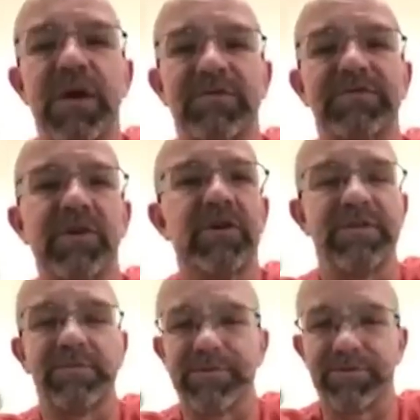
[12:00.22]
wave of
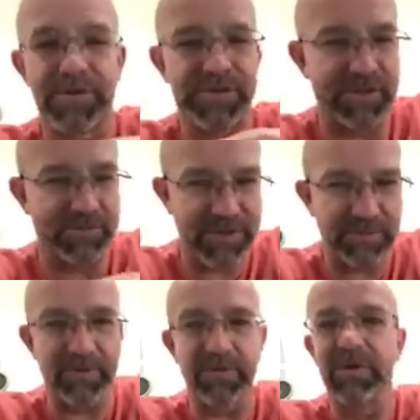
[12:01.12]
COVID between
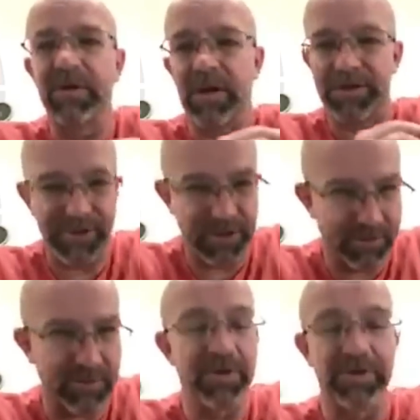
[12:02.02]
September,
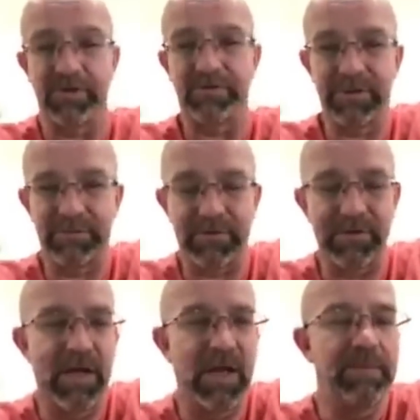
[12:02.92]
October, November,
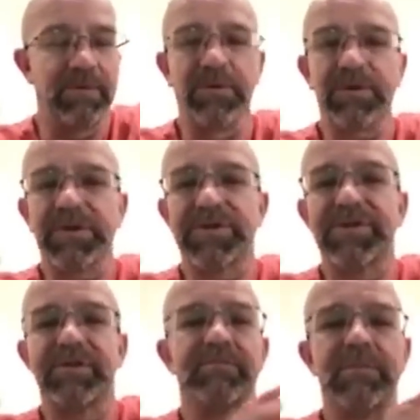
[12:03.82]
but we're going to
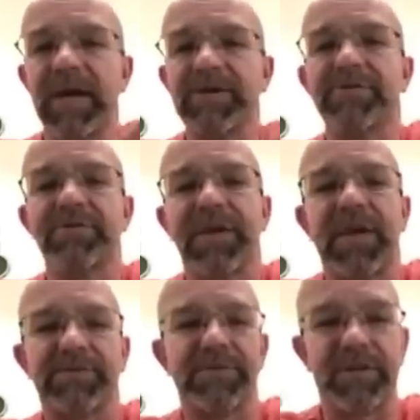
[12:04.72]
see major
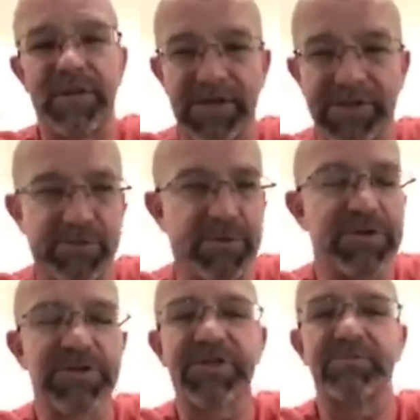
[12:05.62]
things with the elections. We're
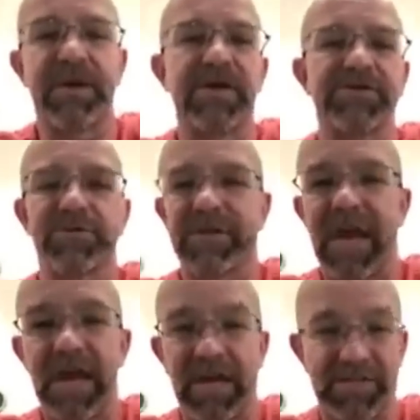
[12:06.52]
going to see major
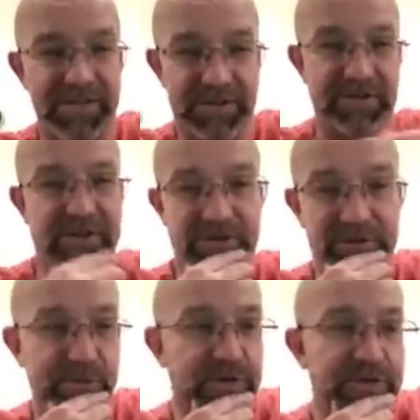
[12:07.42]
chaos in our
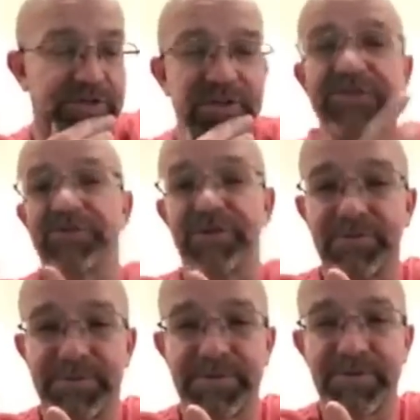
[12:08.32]
country. We're going to see
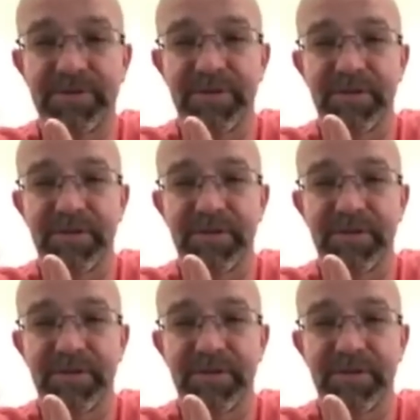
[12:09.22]
troops